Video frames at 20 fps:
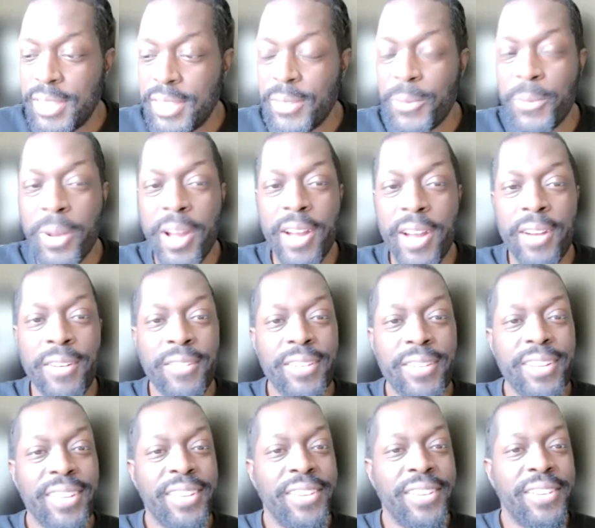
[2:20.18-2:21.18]

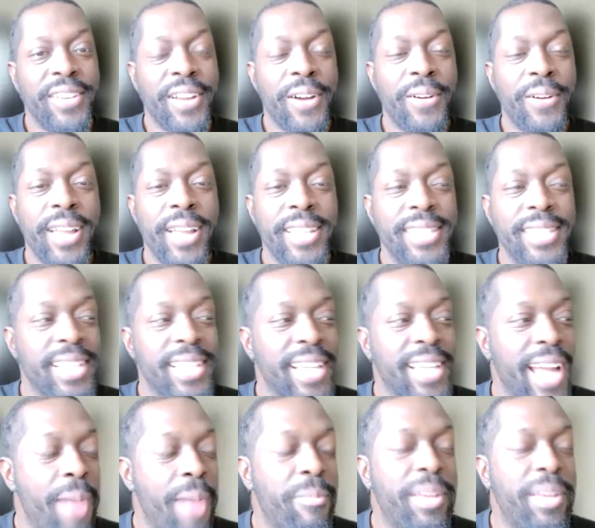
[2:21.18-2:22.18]
it's a
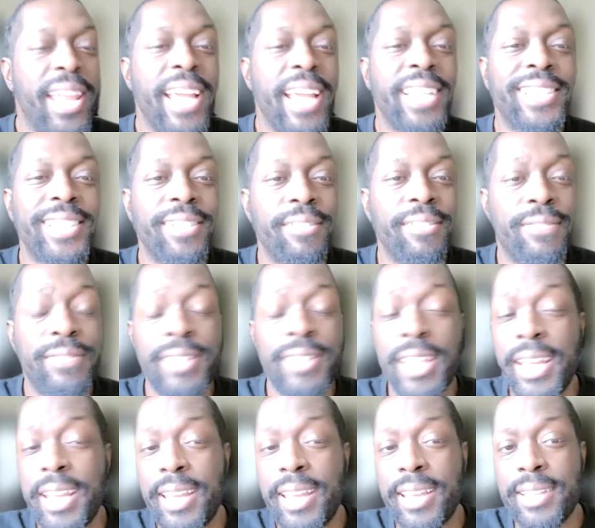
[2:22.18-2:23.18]
combination of
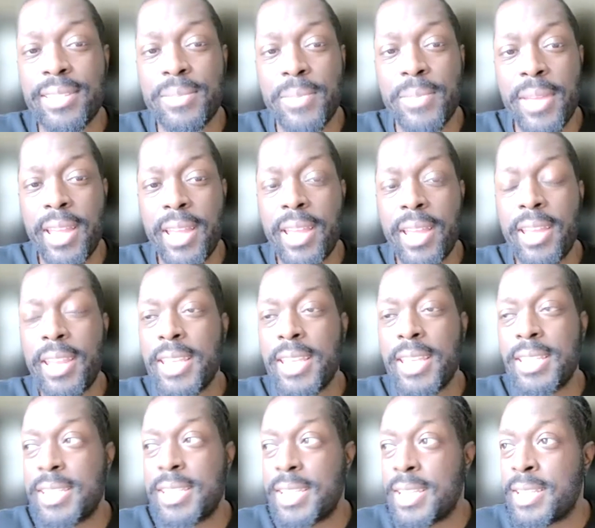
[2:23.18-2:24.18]
things, man.
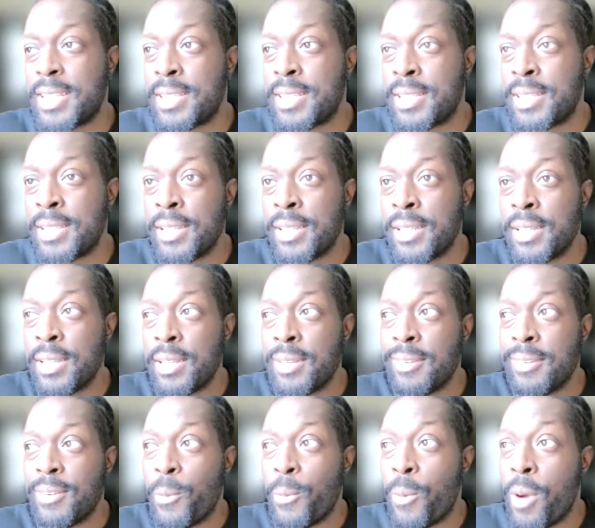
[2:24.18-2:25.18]
It's just,
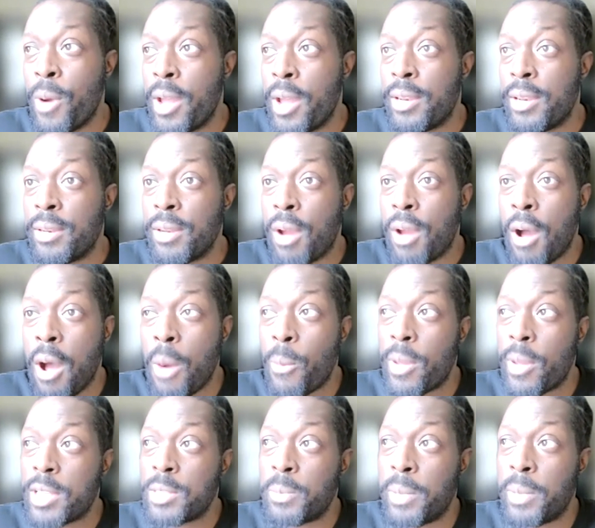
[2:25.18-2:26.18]
one,
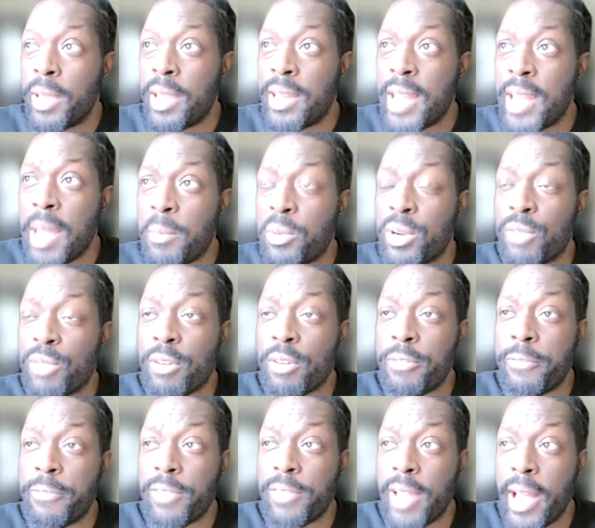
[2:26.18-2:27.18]
always being able to
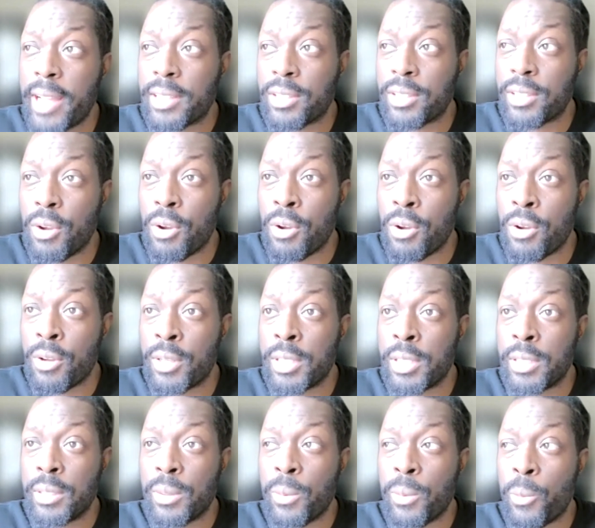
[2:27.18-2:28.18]
reflect
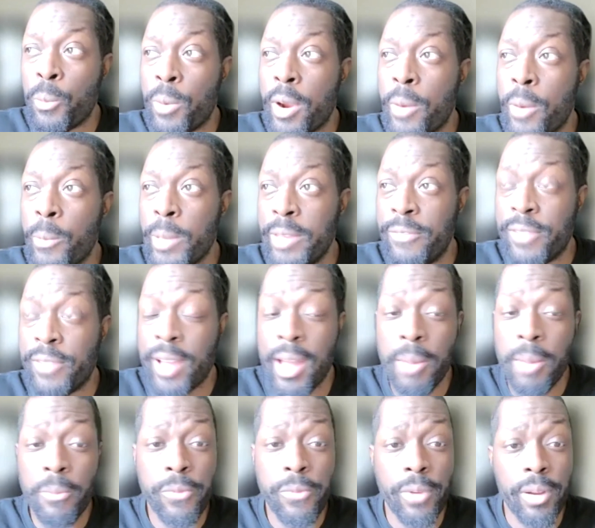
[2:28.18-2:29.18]
on where we've
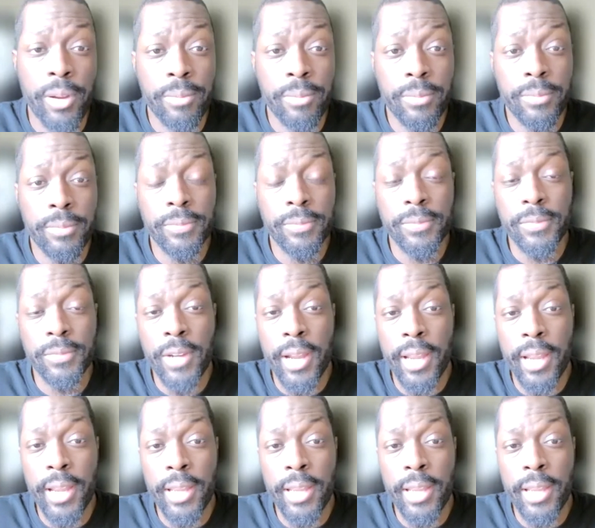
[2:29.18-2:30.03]
come from, right?